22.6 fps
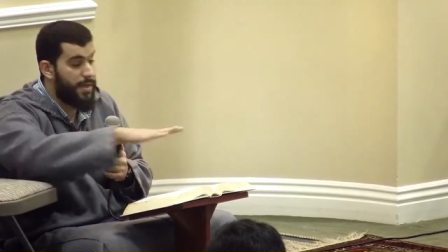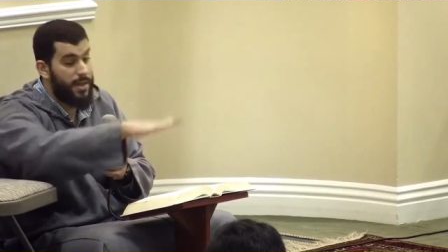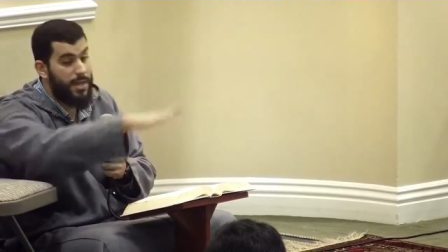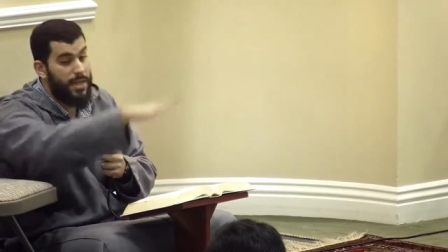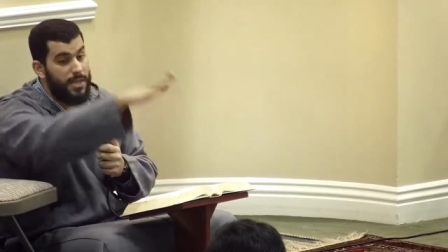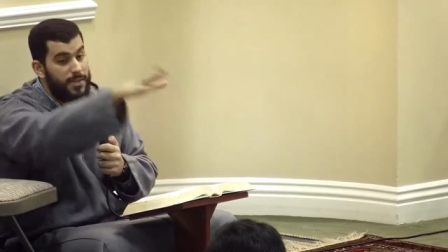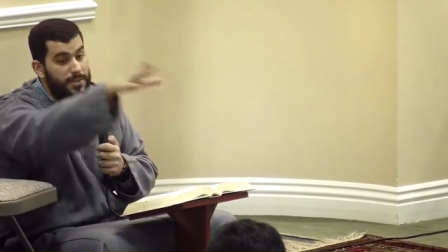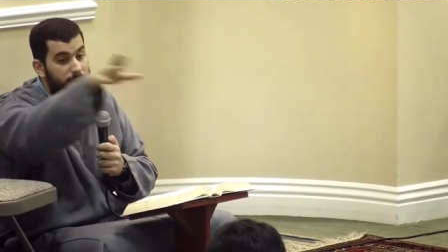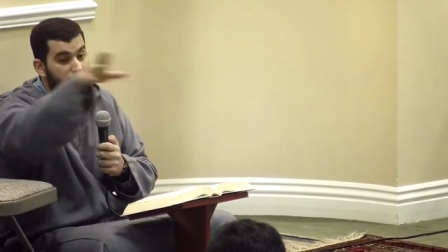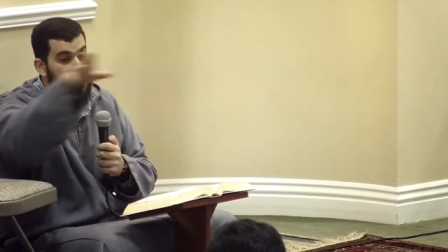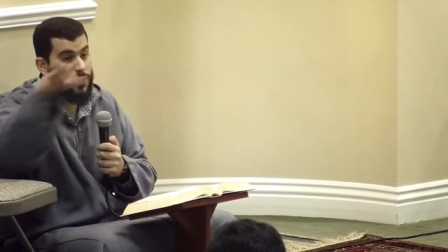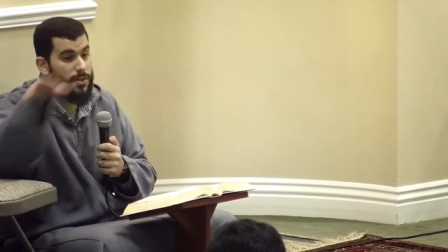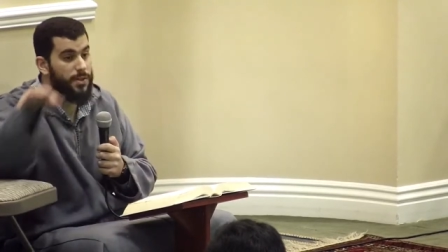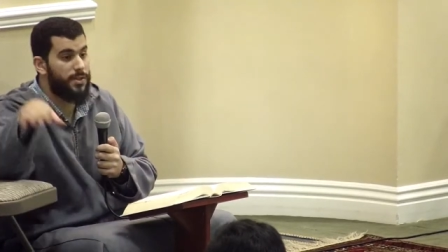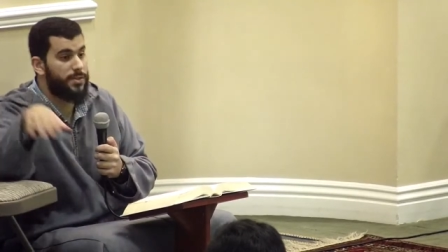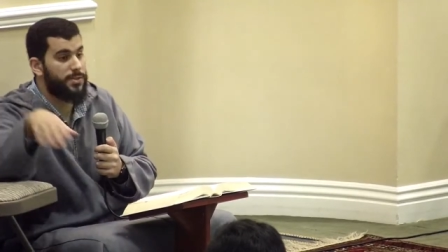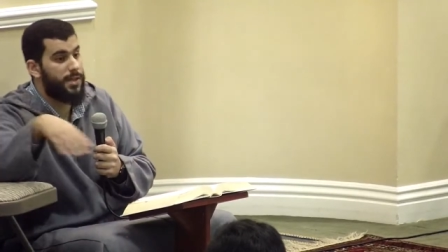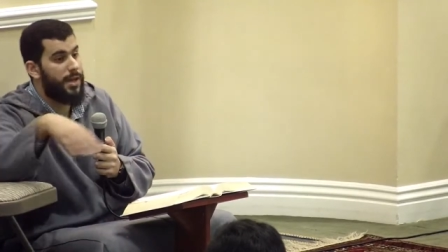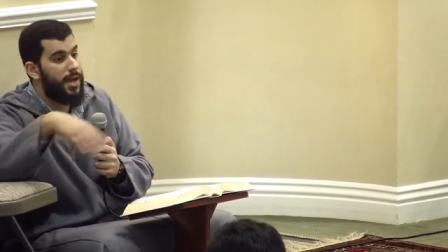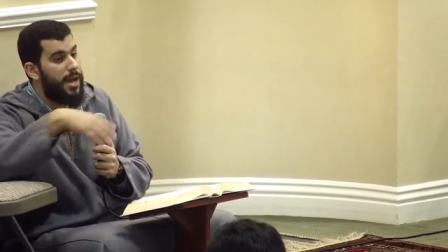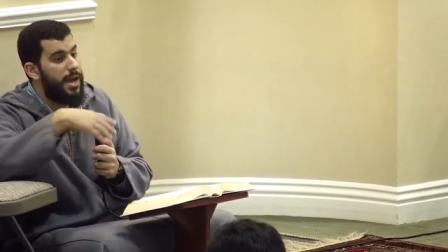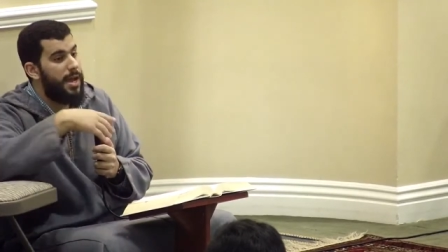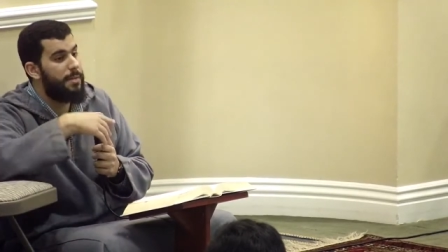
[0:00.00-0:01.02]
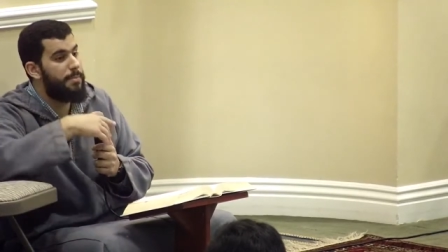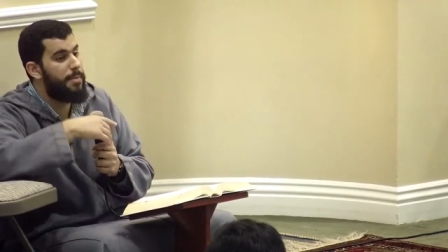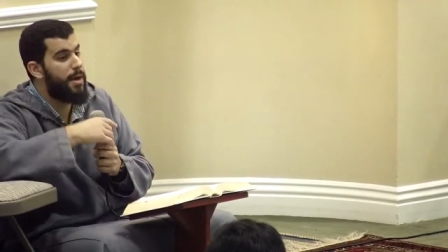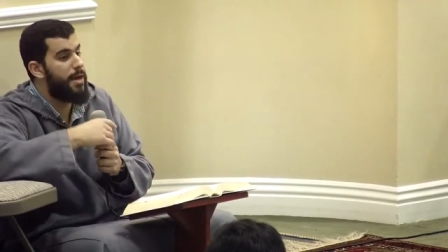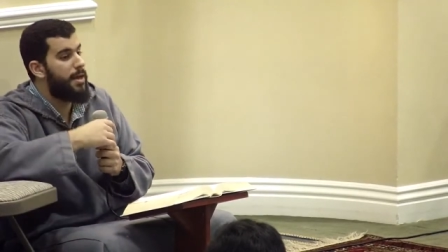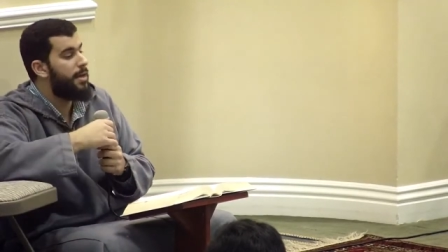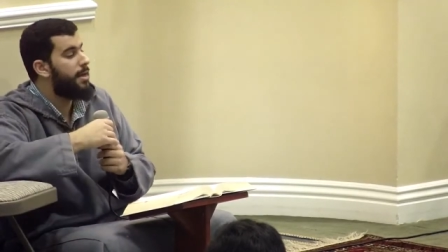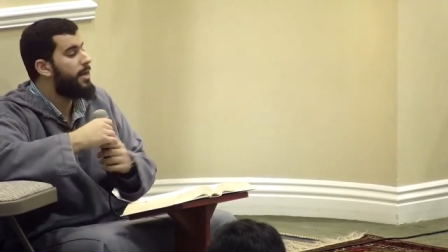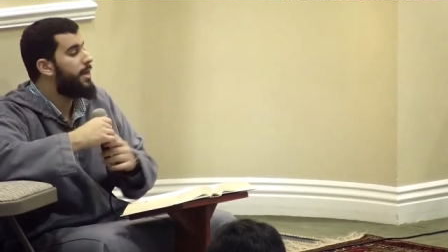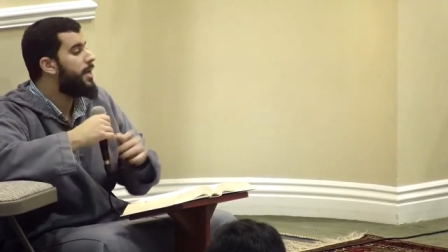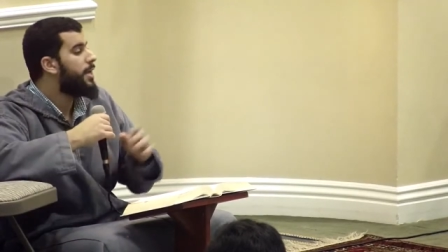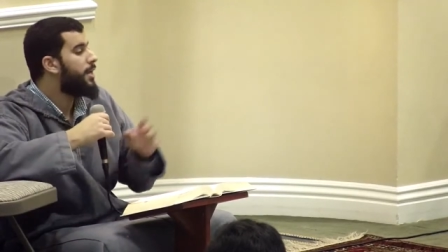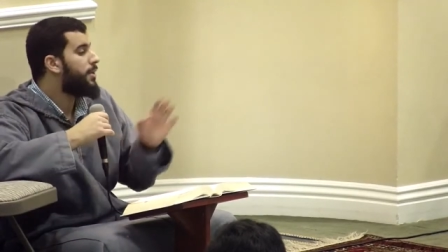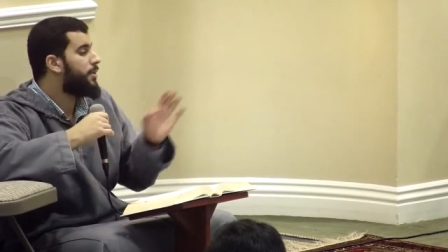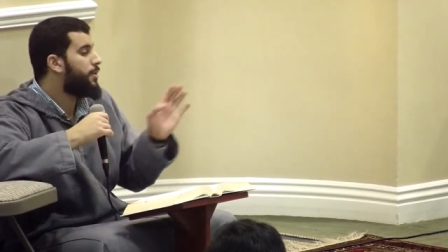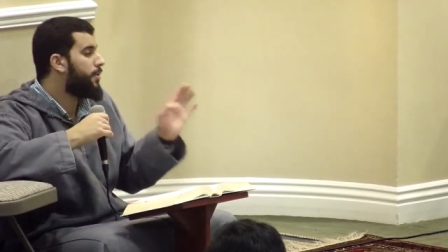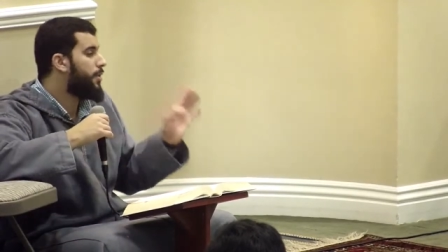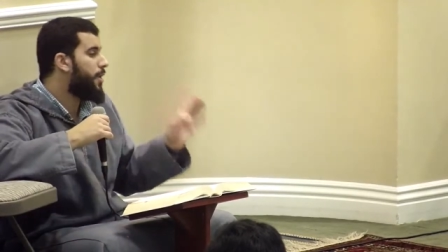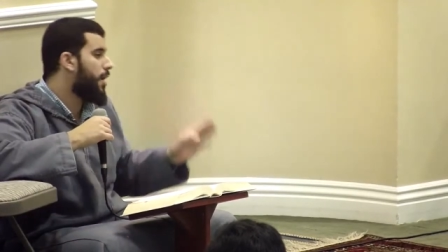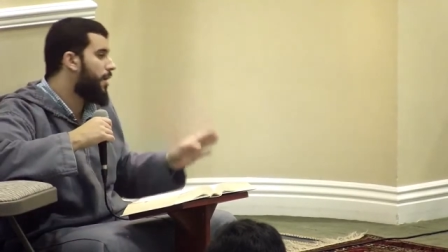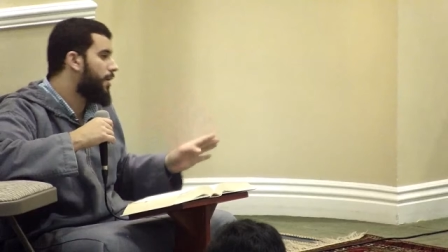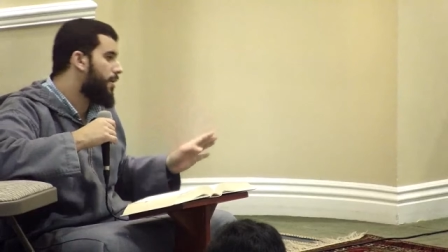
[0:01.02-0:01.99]
And then he said to the Sahaba,
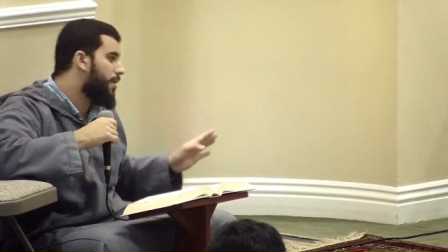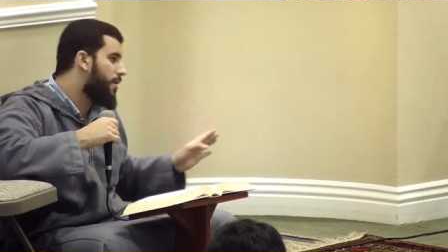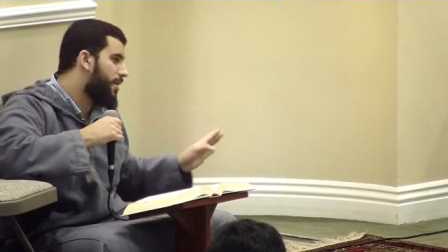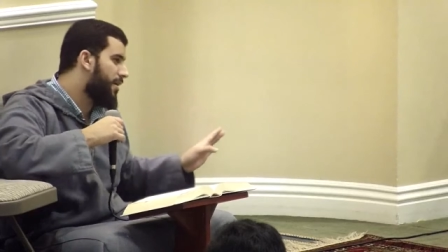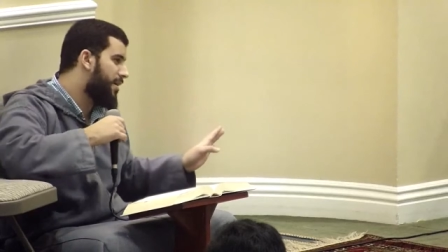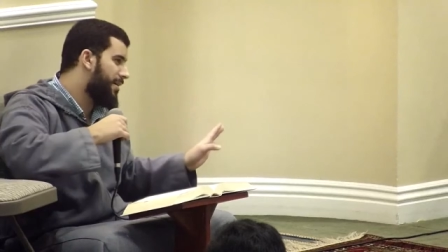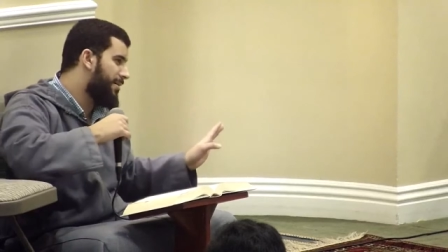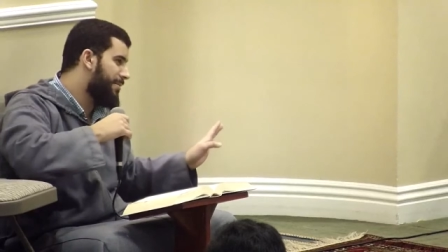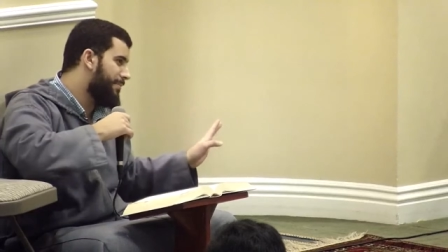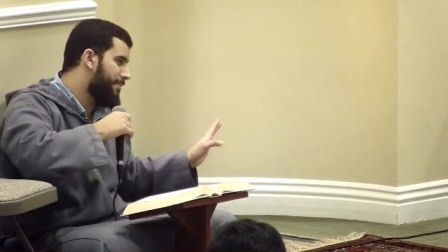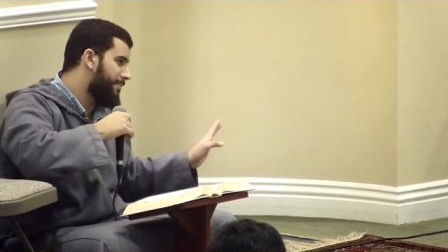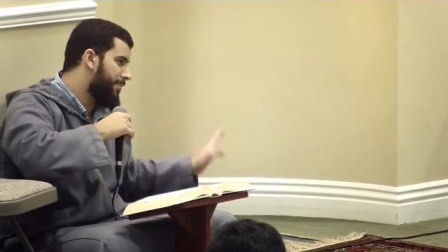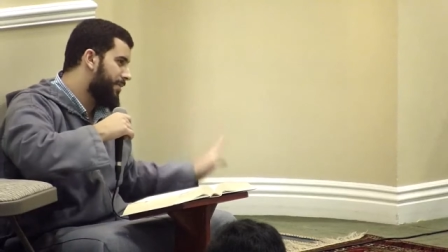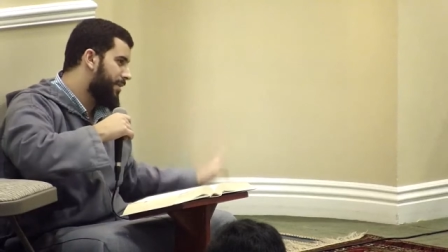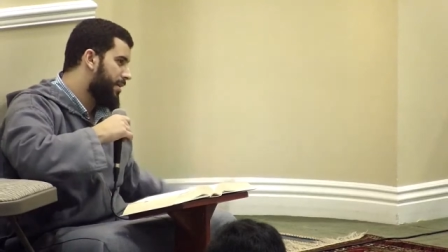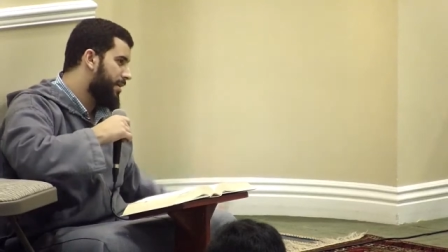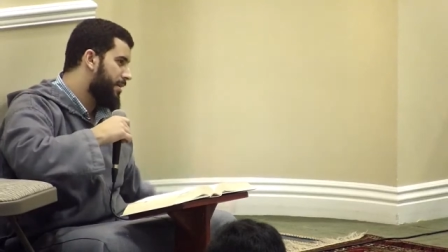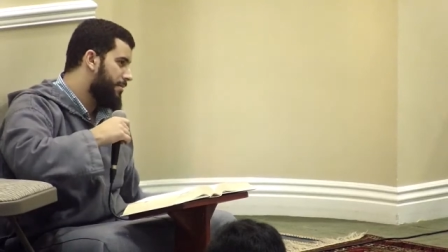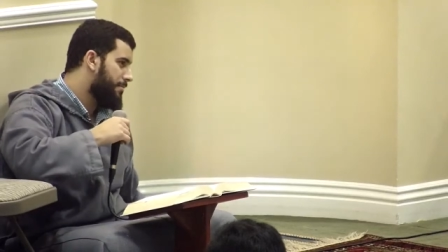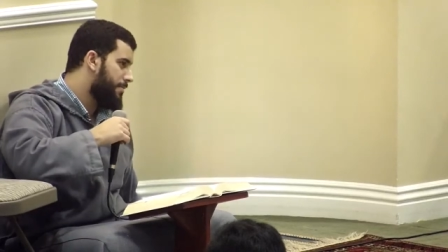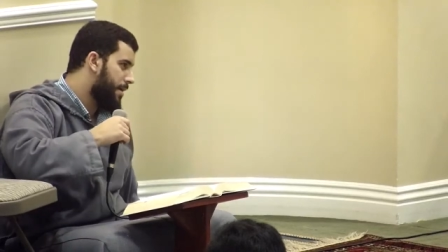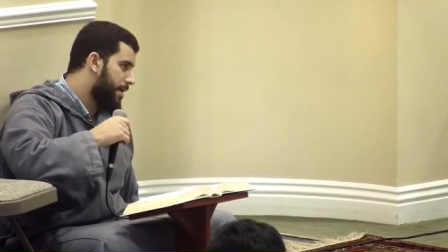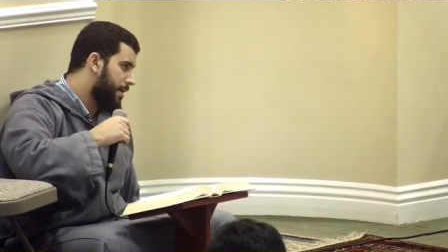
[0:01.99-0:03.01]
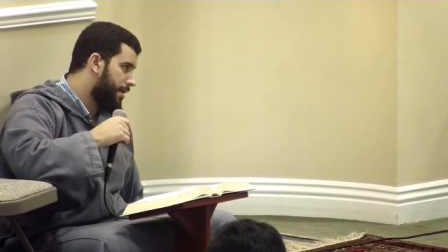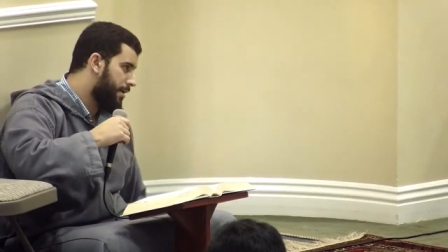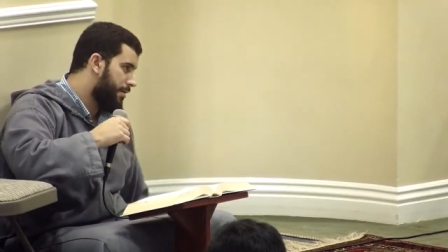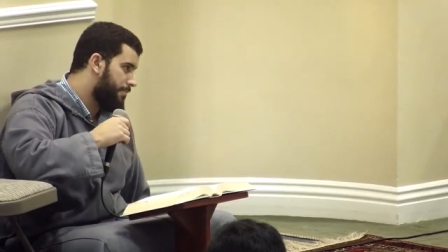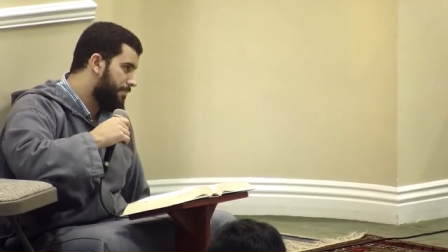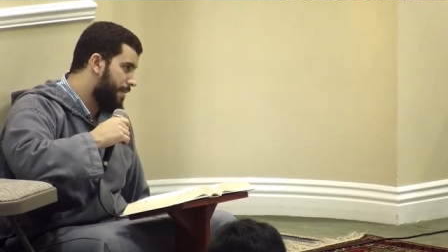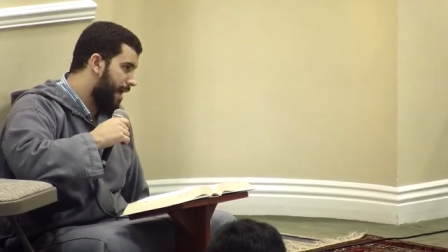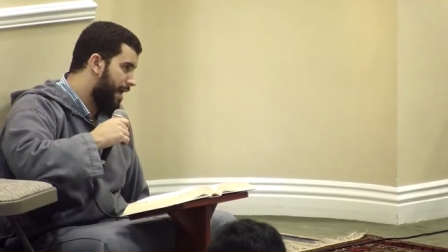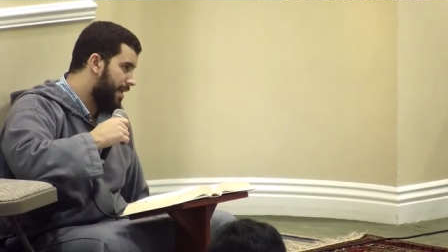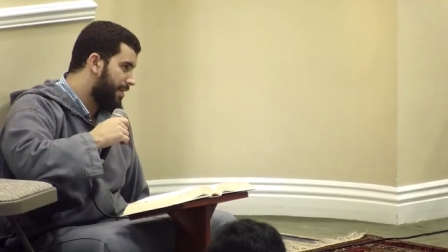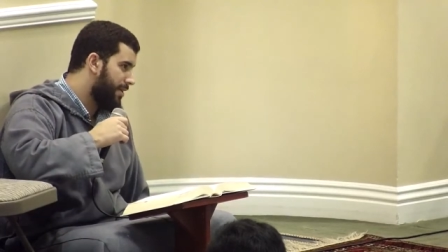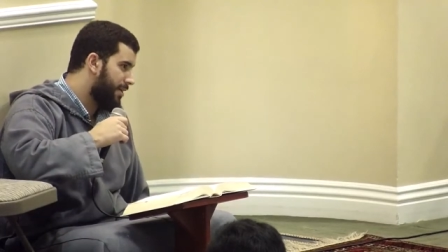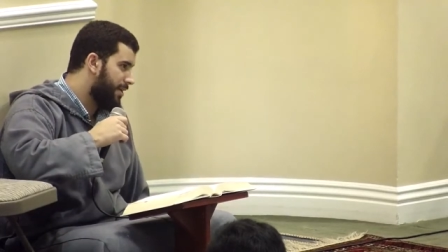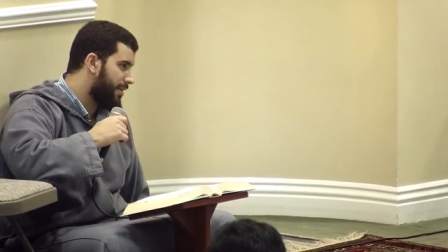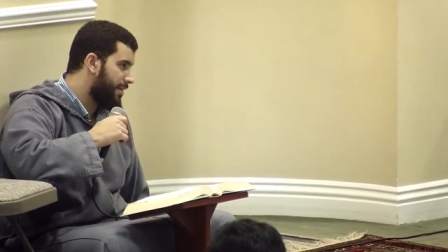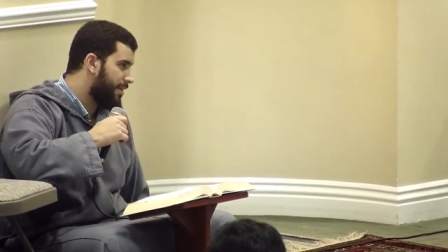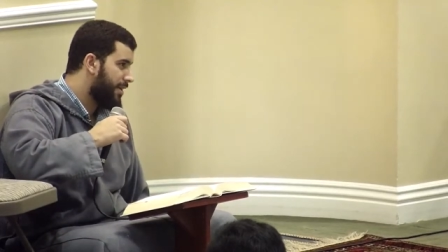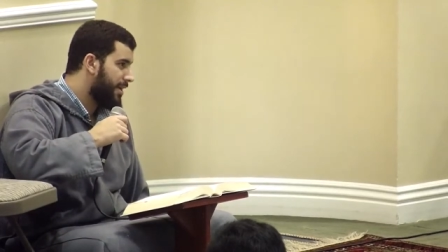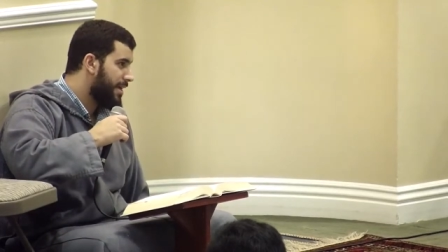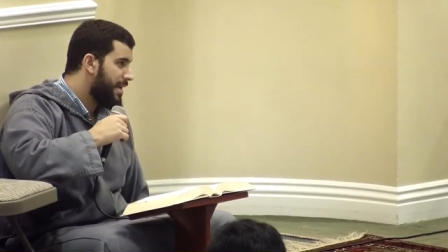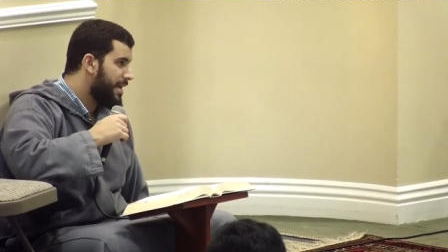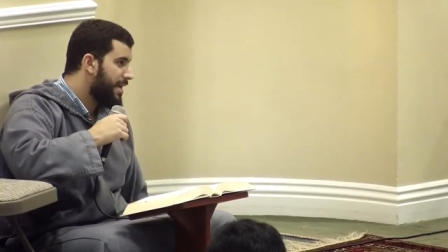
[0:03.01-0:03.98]
Do not harm my
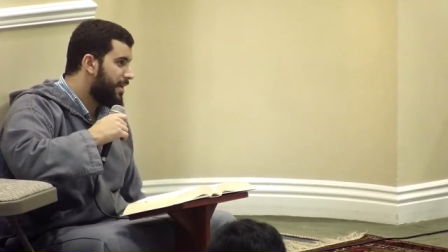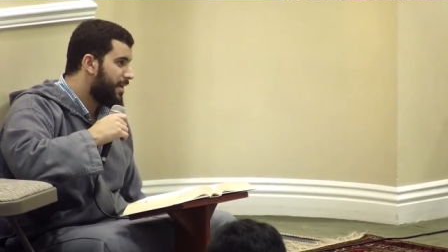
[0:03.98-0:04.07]
companion.